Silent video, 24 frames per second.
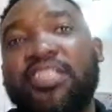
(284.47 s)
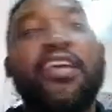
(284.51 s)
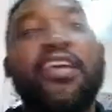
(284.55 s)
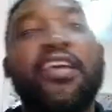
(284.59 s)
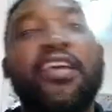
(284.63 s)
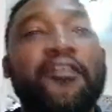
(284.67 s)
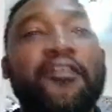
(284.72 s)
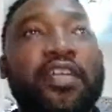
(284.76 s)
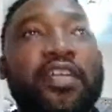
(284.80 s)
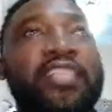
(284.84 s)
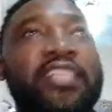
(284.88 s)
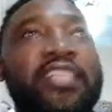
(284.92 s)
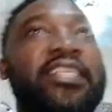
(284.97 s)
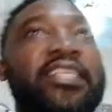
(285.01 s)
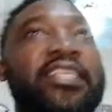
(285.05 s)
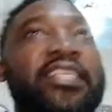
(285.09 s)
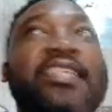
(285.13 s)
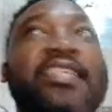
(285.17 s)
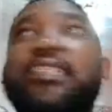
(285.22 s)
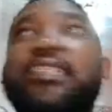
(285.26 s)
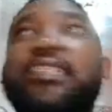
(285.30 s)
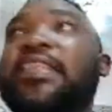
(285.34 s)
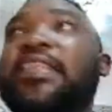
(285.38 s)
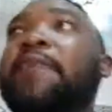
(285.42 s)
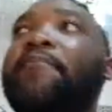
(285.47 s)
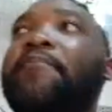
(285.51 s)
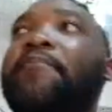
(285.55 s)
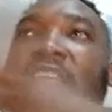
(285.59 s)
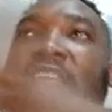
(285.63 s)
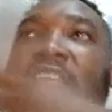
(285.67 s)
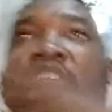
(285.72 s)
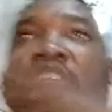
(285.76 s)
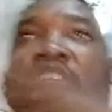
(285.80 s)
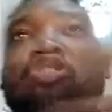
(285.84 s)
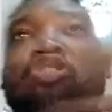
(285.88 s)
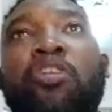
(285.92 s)
For instance, in a paint
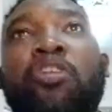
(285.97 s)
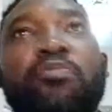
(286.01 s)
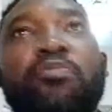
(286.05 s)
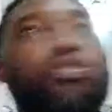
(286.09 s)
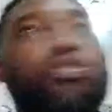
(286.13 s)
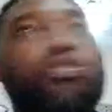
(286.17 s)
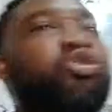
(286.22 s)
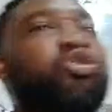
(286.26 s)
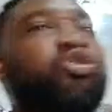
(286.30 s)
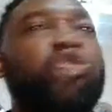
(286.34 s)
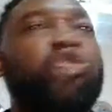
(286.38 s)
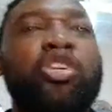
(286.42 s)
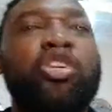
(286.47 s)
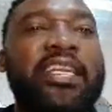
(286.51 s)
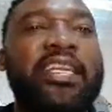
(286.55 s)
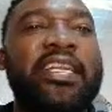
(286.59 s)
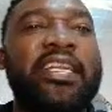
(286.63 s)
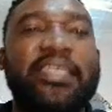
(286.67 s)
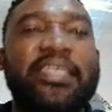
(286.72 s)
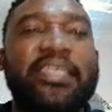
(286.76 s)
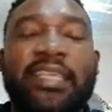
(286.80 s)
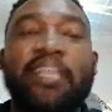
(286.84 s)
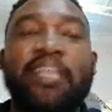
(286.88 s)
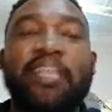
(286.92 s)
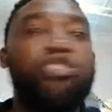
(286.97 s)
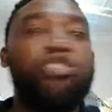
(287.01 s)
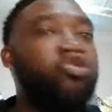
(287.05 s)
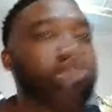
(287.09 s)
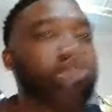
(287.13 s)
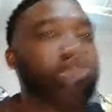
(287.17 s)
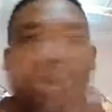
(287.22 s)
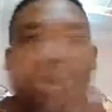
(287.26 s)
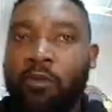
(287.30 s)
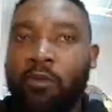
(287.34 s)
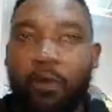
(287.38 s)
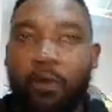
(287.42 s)
shop, you totally say no
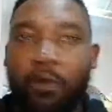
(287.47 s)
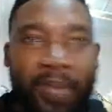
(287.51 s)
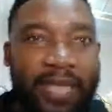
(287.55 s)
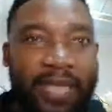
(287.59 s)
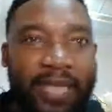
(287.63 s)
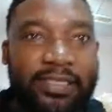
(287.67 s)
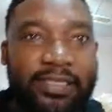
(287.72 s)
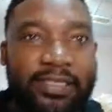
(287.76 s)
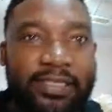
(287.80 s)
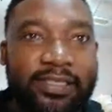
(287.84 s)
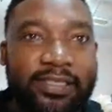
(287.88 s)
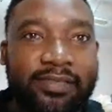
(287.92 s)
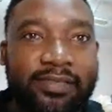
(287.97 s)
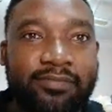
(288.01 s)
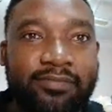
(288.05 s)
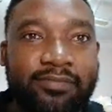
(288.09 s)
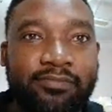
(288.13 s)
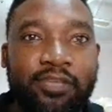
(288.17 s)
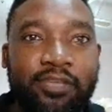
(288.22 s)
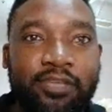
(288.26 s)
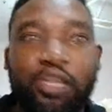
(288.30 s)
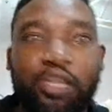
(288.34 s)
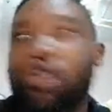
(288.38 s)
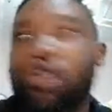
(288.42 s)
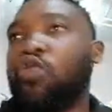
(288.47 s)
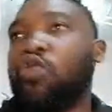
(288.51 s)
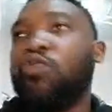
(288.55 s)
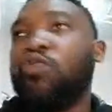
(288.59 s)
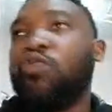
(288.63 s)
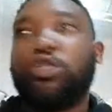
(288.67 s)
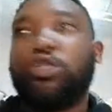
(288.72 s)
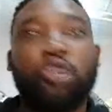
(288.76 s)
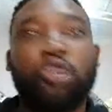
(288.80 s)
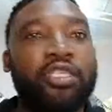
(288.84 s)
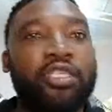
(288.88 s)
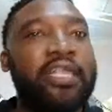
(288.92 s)
more painting. We
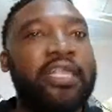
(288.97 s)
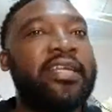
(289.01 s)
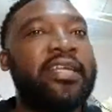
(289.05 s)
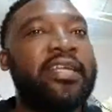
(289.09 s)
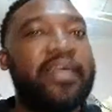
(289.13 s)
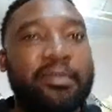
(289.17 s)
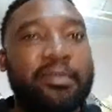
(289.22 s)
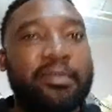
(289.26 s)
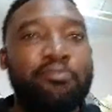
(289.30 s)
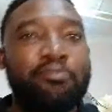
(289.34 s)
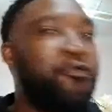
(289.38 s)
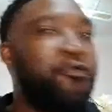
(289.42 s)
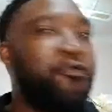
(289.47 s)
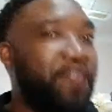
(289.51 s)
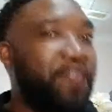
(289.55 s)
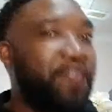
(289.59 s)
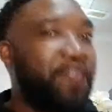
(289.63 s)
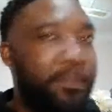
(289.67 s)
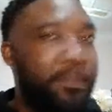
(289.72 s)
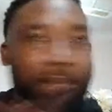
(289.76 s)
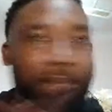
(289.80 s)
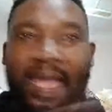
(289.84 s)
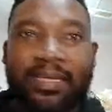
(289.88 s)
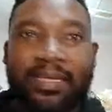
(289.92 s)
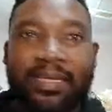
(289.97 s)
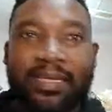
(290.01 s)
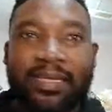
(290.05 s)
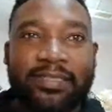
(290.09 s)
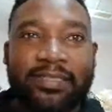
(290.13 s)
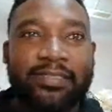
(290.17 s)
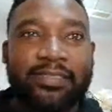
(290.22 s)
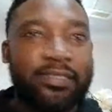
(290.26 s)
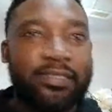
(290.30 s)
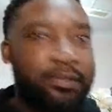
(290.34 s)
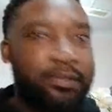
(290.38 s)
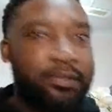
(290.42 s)
totally remove the paint
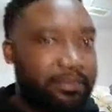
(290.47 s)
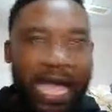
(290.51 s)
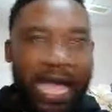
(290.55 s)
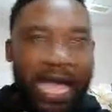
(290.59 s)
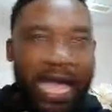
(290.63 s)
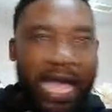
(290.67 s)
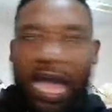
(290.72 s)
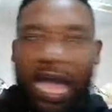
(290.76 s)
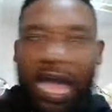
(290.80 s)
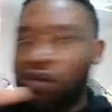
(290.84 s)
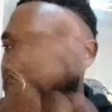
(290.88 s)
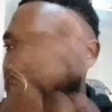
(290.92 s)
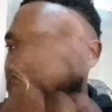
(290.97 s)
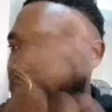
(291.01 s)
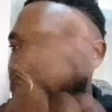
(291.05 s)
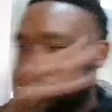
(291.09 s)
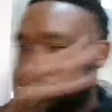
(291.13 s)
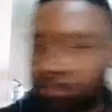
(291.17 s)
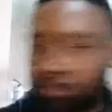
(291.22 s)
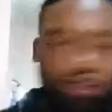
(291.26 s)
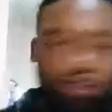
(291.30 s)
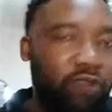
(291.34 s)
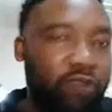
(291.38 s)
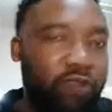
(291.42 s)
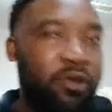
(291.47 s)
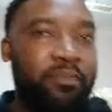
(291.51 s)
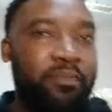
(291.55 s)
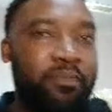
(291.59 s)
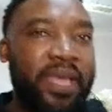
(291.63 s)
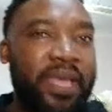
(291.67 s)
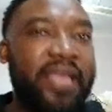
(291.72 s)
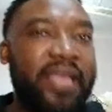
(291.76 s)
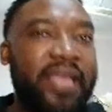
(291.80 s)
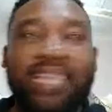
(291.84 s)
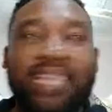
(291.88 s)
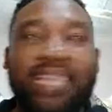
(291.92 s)
out. No more
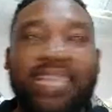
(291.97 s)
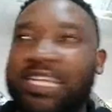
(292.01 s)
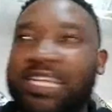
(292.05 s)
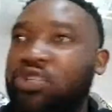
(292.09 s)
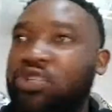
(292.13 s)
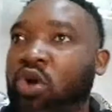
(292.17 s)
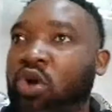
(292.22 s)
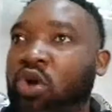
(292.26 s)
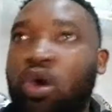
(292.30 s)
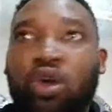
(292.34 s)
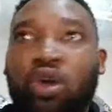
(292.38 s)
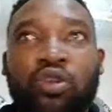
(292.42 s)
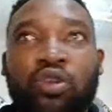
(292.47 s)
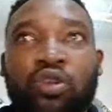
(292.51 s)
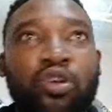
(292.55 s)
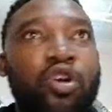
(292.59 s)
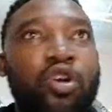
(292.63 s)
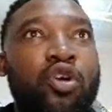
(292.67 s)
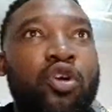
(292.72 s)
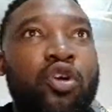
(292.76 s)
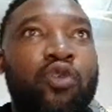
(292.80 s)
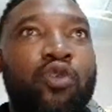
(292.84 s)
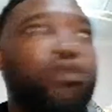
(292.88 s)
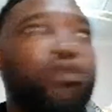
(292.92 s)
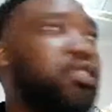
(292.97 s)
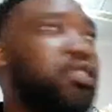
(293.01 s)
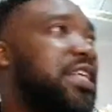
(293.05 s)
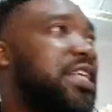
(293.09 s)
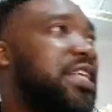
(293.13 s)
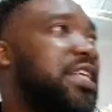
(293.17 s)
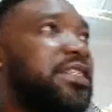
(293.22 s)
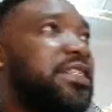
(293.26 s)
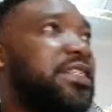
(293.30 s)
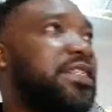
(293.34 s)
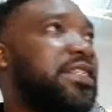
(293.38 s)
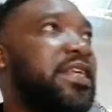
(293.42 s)
paint at all. We'll just,
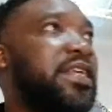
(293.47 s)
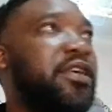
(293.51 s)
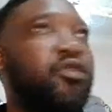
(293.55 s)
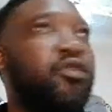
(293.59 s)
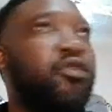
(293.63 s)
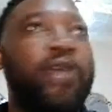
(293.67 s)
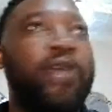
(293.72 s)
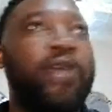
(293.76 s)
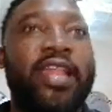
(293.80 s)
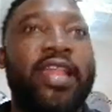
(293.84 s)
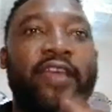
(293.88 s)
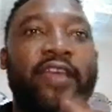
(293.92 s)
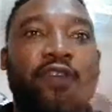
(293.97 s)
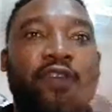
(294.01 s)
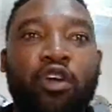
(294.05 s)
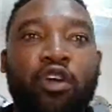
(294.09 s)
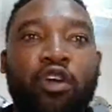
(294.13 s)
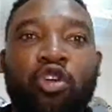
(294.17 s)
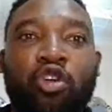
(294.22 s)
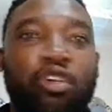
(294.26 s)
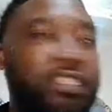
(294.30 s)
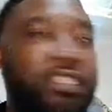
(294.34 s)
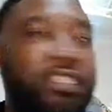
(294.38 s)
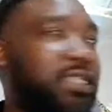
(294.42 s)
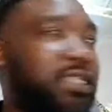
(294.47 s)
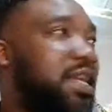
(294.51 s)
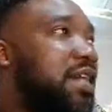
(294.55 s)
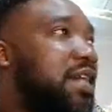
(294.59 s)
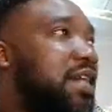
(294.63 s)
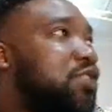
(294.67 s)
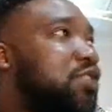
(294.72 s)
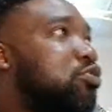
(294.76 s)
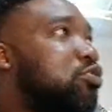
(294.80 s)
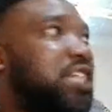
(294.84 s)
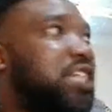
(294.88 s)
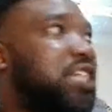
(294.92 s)
whenever we construct, we'll
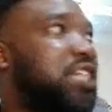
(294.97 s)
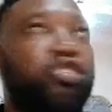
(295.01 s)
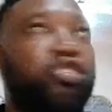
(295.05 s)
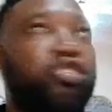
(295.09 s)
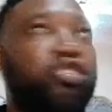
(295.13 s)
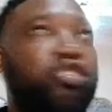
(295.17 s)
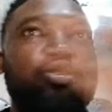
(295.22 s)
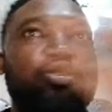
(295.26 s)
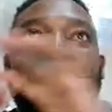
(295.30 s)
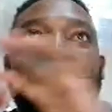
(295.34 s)
just use